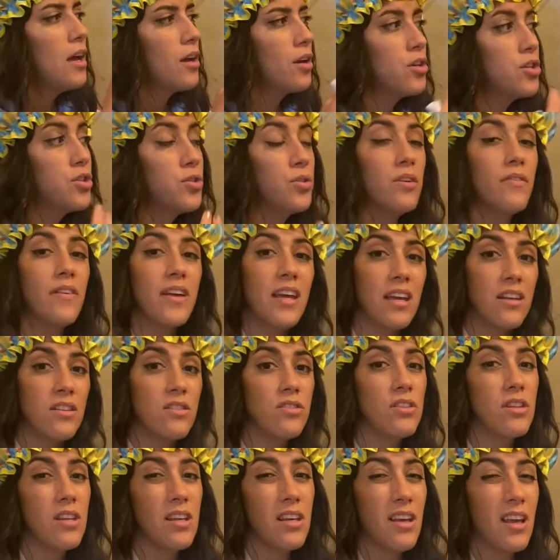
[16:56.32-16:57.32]
could you have
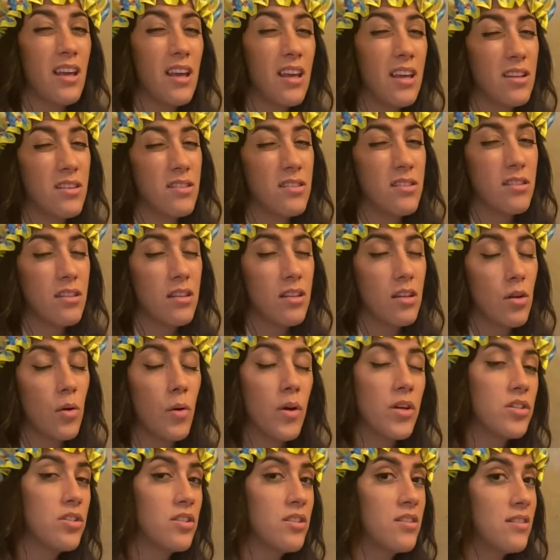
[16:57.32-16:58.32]
answered the, and the
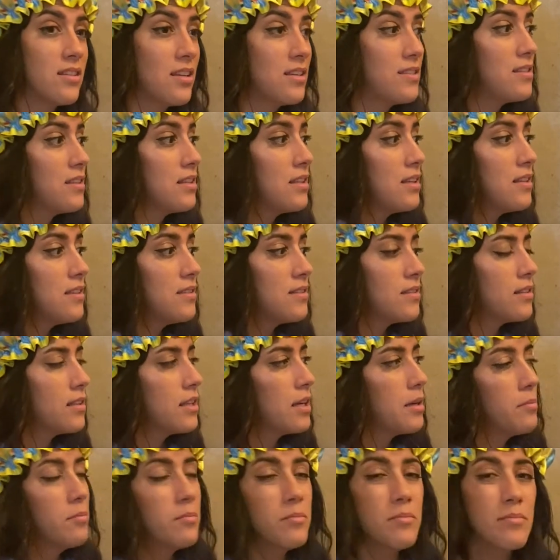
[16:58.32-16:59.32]
questions as
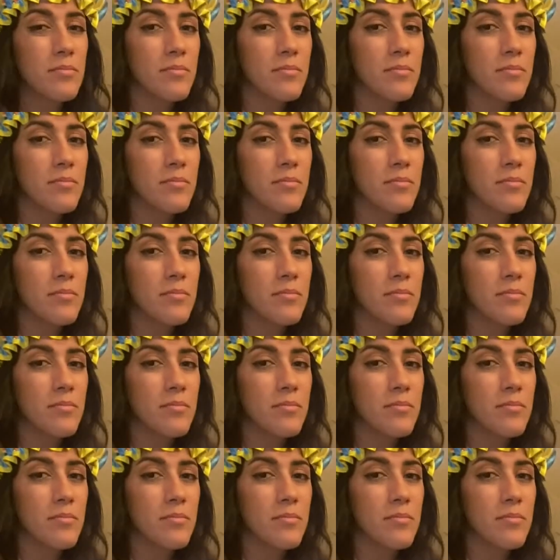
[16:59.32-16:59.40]
easily?